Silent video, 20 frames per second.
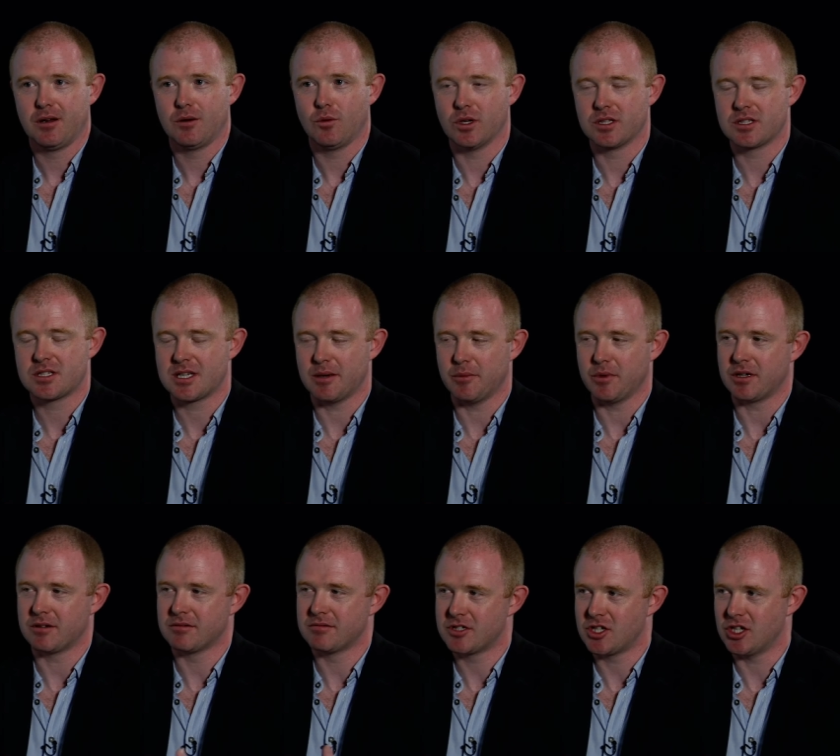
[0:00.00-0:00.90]
once
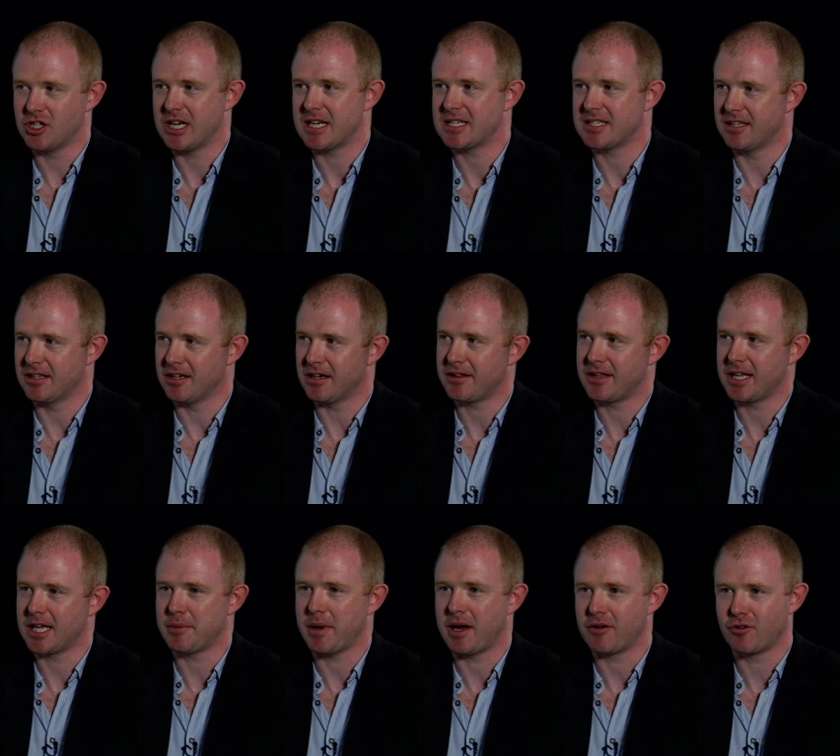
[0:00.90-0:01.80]
someone suggested that I
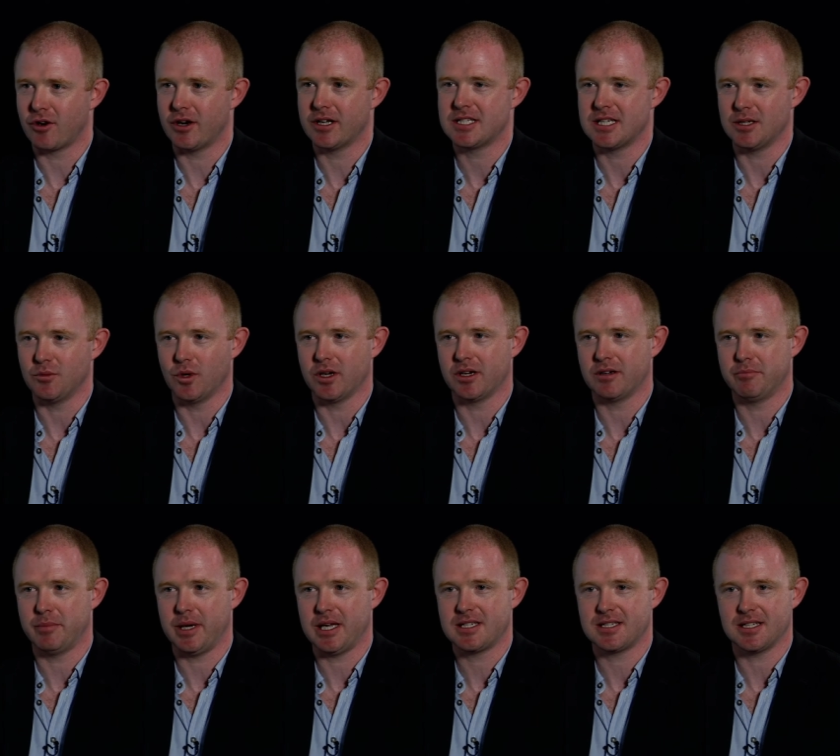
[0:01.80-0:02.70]
think about writing one,
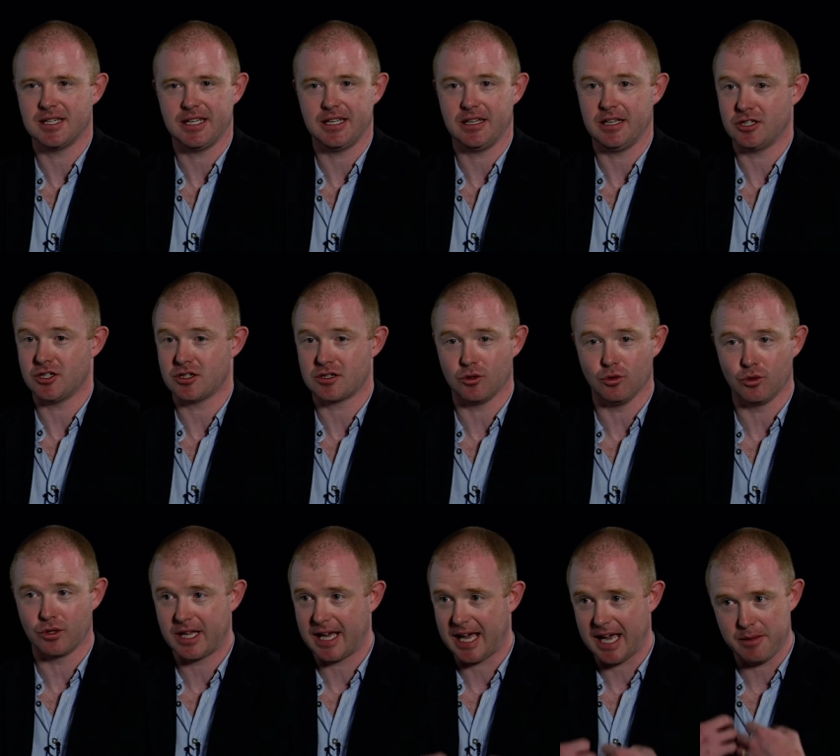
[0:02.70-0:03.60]
basically, it just
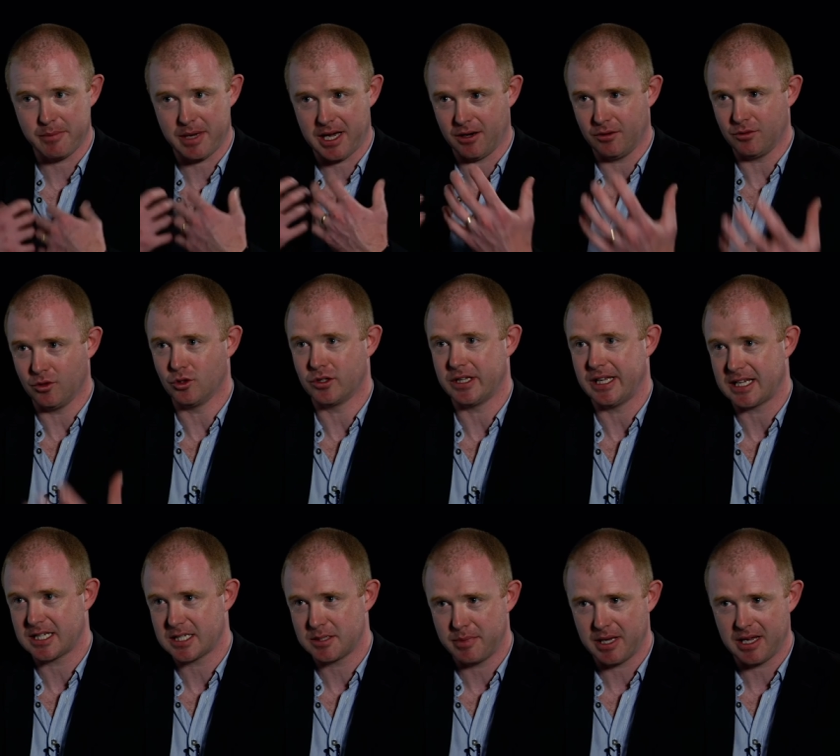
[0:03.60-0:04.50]
all came out, all the
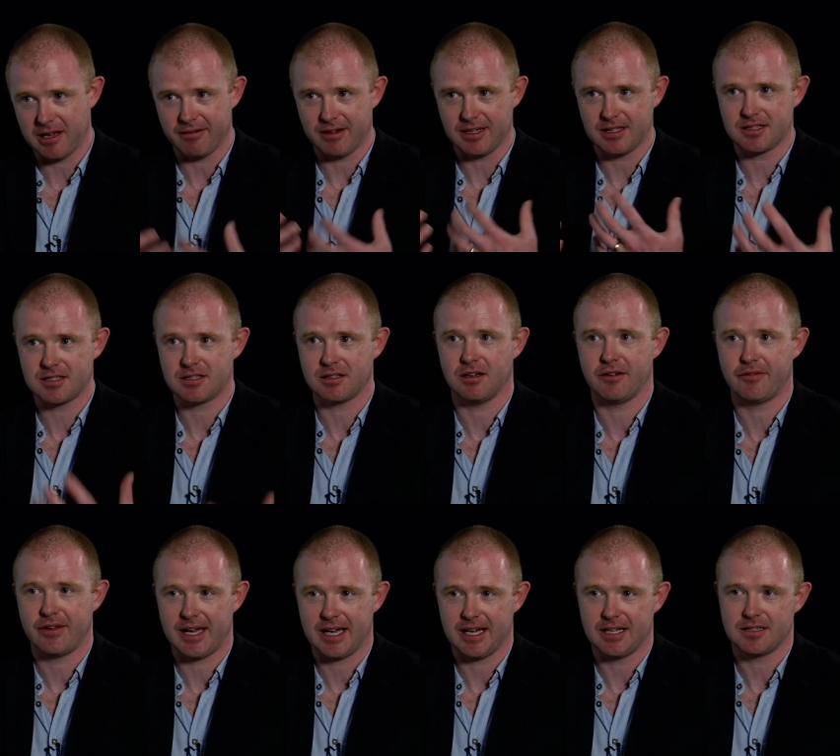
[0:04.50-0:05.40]
experience that I've
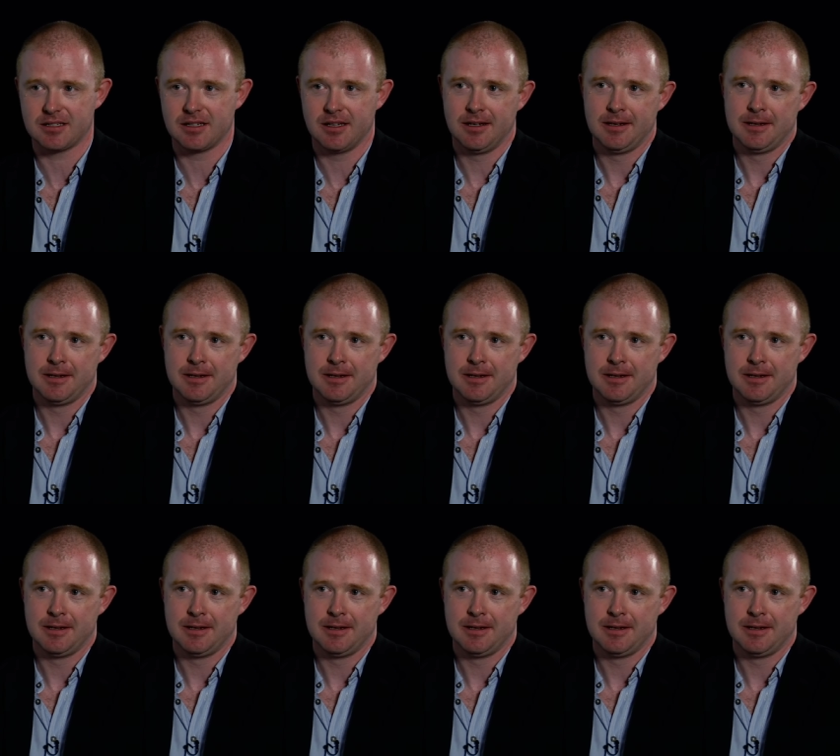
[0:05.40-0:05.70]
had,